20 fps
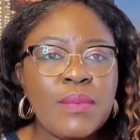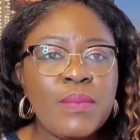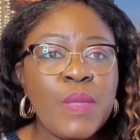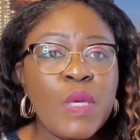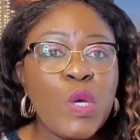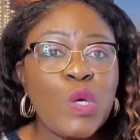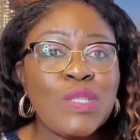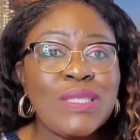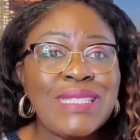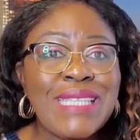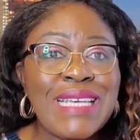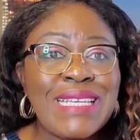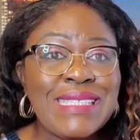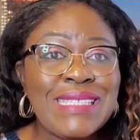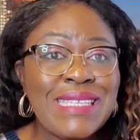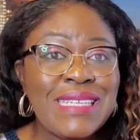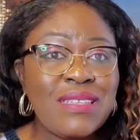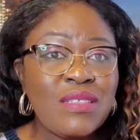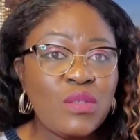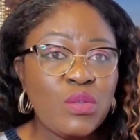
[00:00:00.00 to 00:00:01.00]
Be
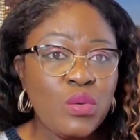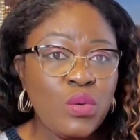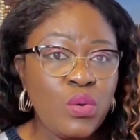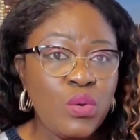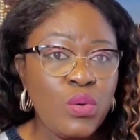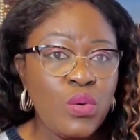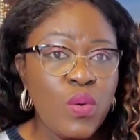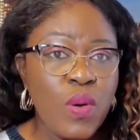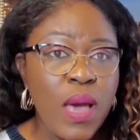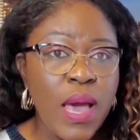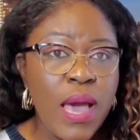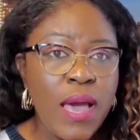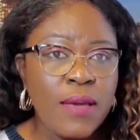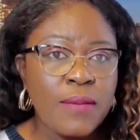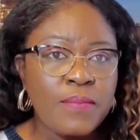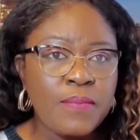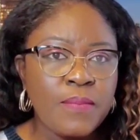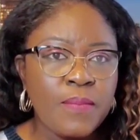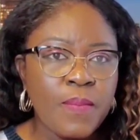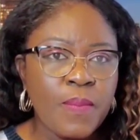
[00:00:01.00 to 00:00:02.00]
authentic to who you
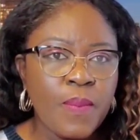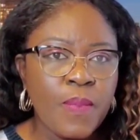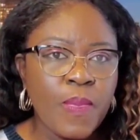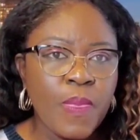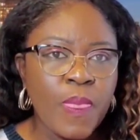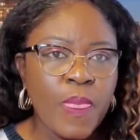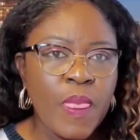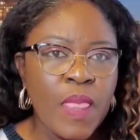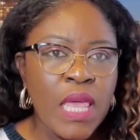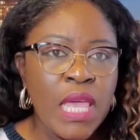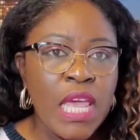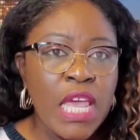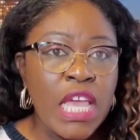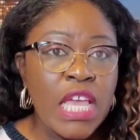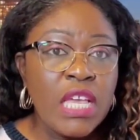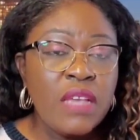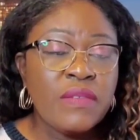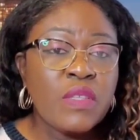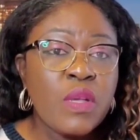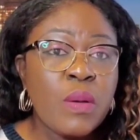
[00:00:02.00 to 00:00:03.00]
are.
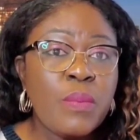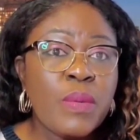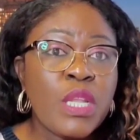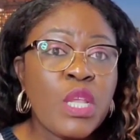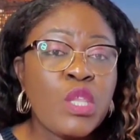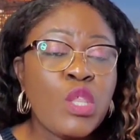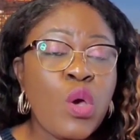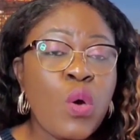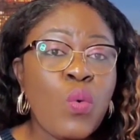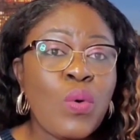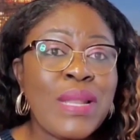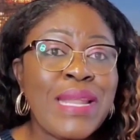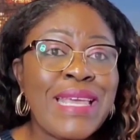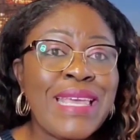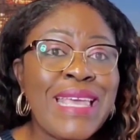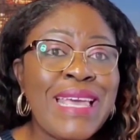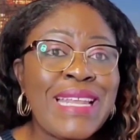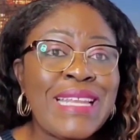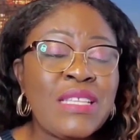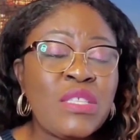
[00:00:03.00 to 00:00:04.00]
If somebody don't want to
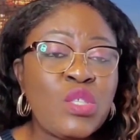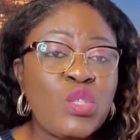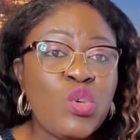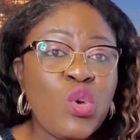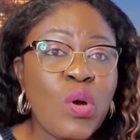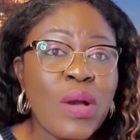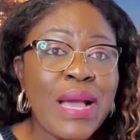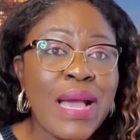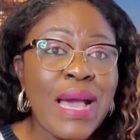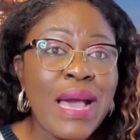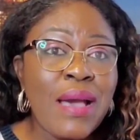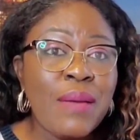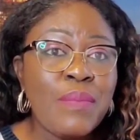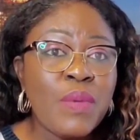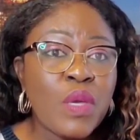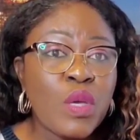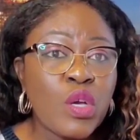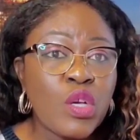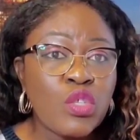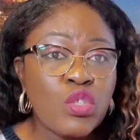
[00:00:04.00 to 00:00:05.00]
get into your car
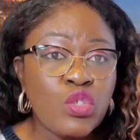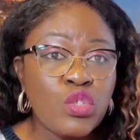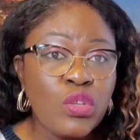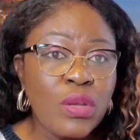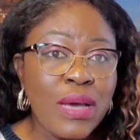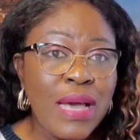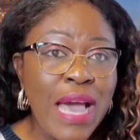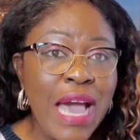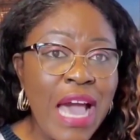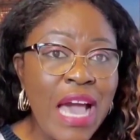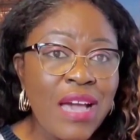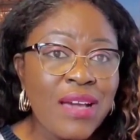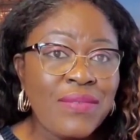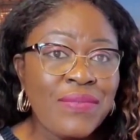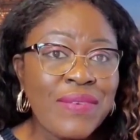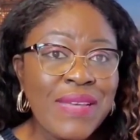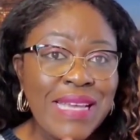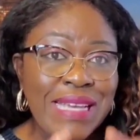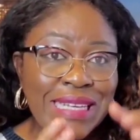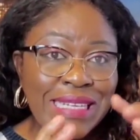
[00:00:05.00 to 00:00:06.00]
because you don't
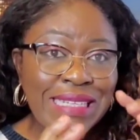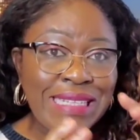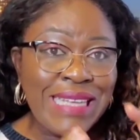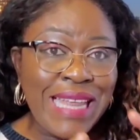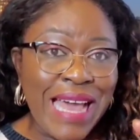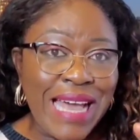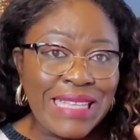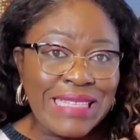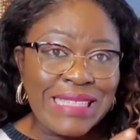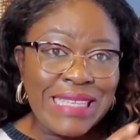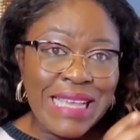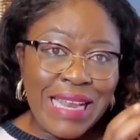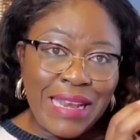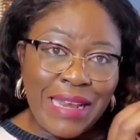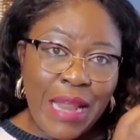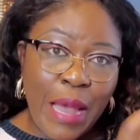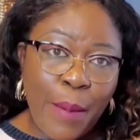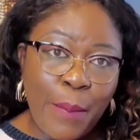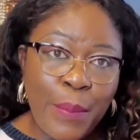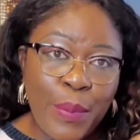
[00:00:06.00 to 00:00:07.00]
have that
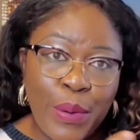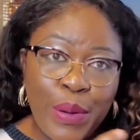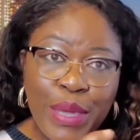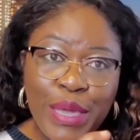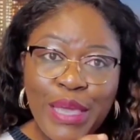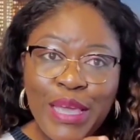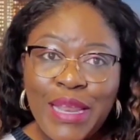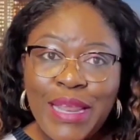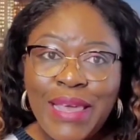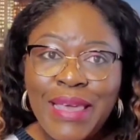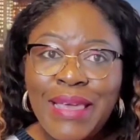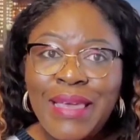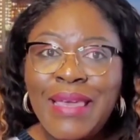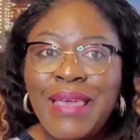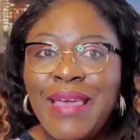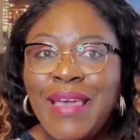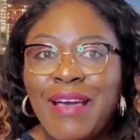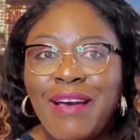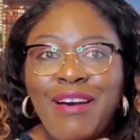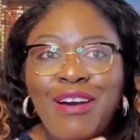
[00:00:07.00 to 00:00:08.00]

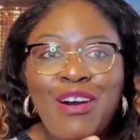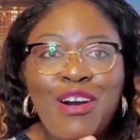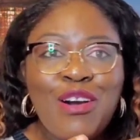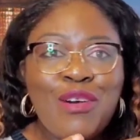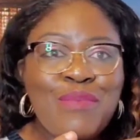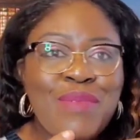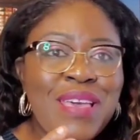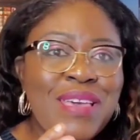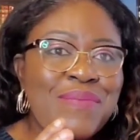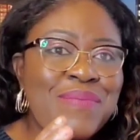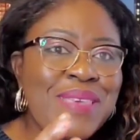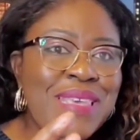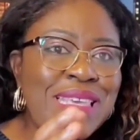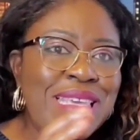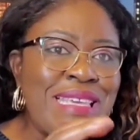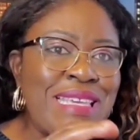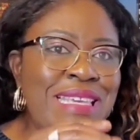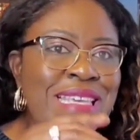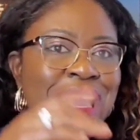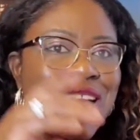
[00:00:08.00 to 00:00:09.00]
Lamborghini or
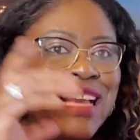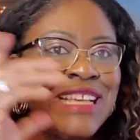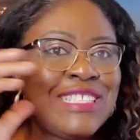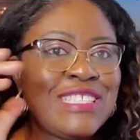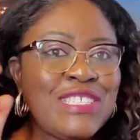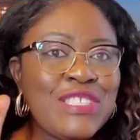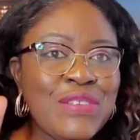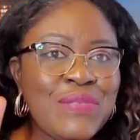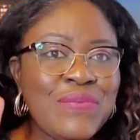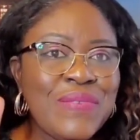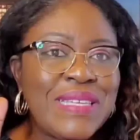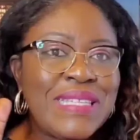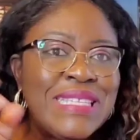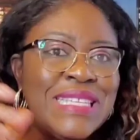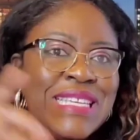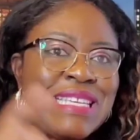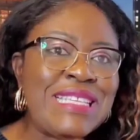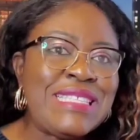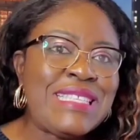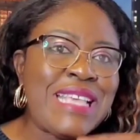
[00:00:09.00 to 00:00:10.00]
maybe
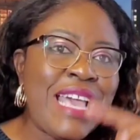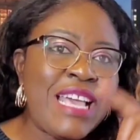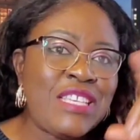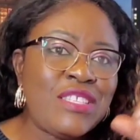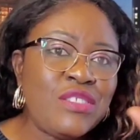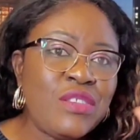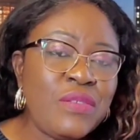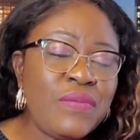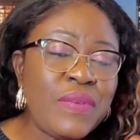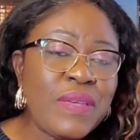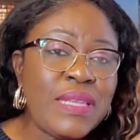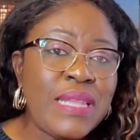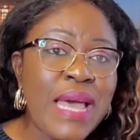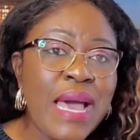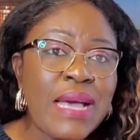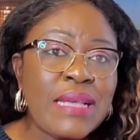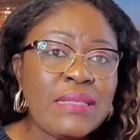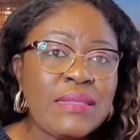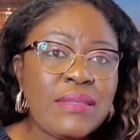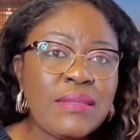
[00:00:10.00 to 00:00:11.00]
SUV this, SUV
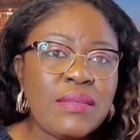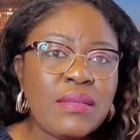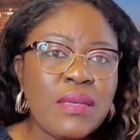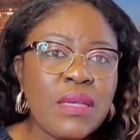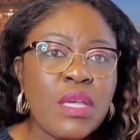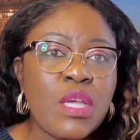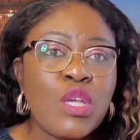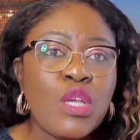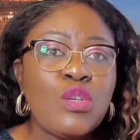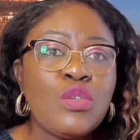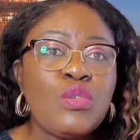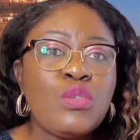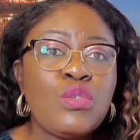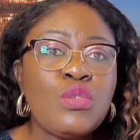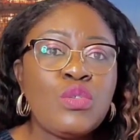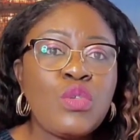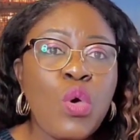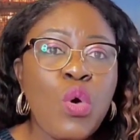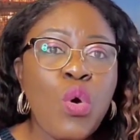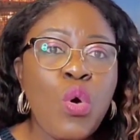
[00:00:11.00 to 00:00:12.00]
that,
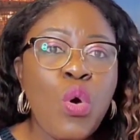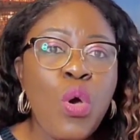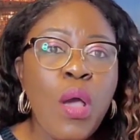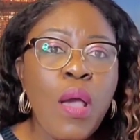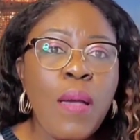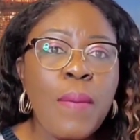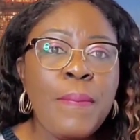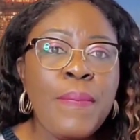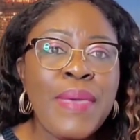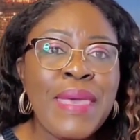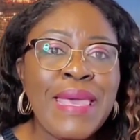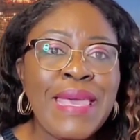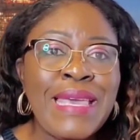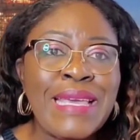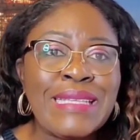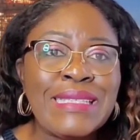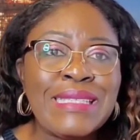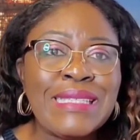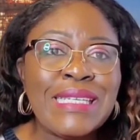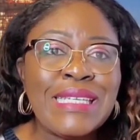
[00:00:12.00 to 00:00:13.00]
so be
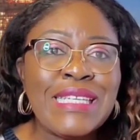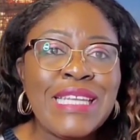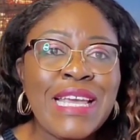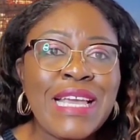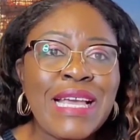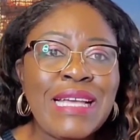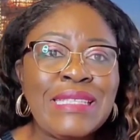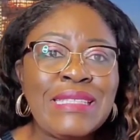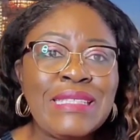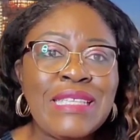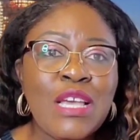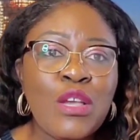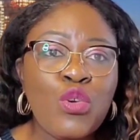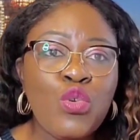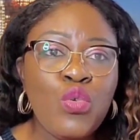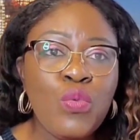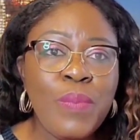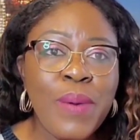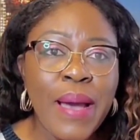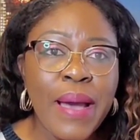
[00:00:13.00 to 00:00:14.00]
it. They can
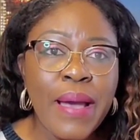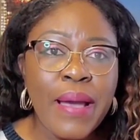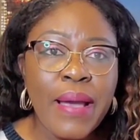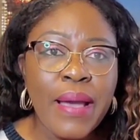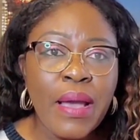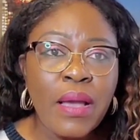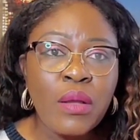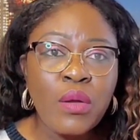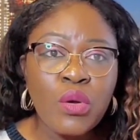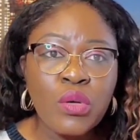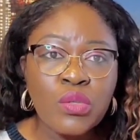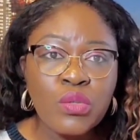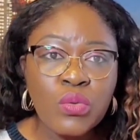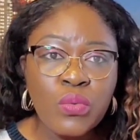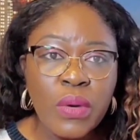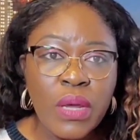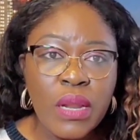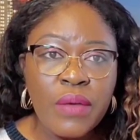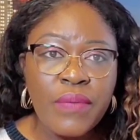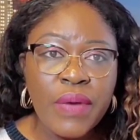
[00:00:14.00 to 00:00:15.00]
take Uber and go
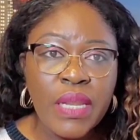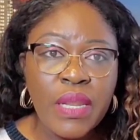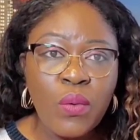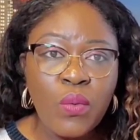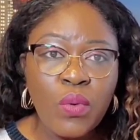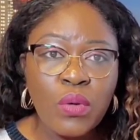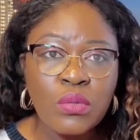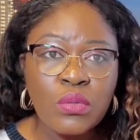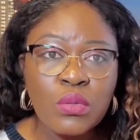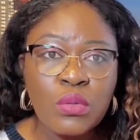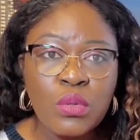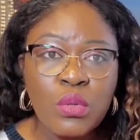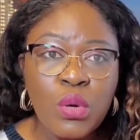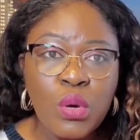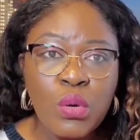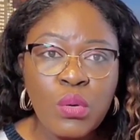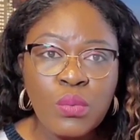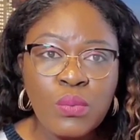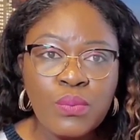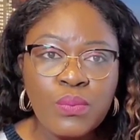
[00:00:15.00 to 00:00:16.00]
to wherever they want to
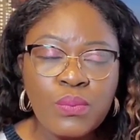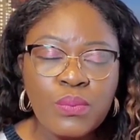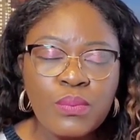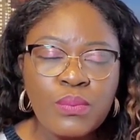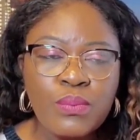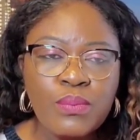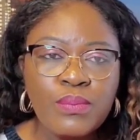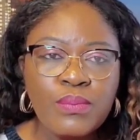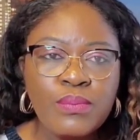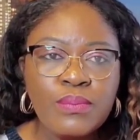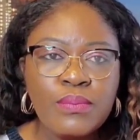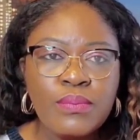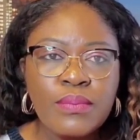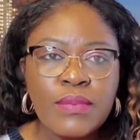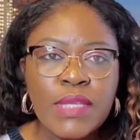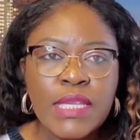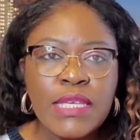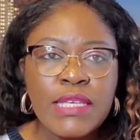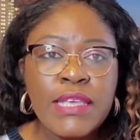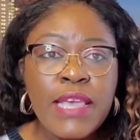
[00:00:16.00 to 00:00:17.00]
go.
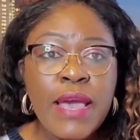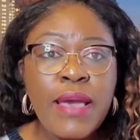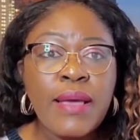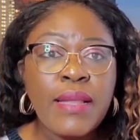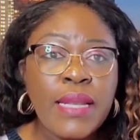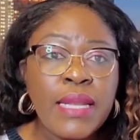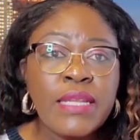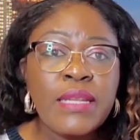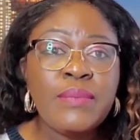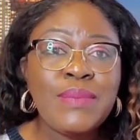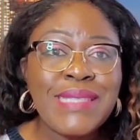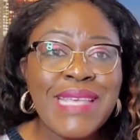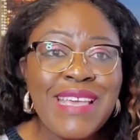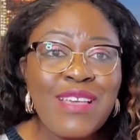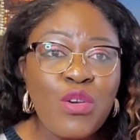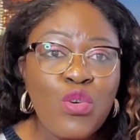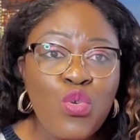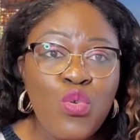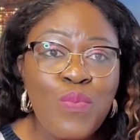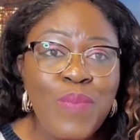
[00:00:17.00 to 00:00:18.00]
Yeah, let them
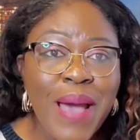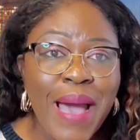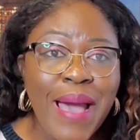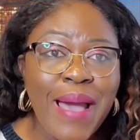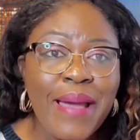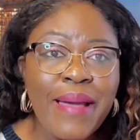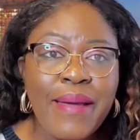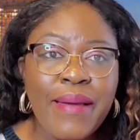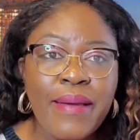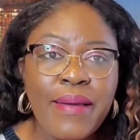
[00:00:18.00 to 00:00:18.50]
take Uber.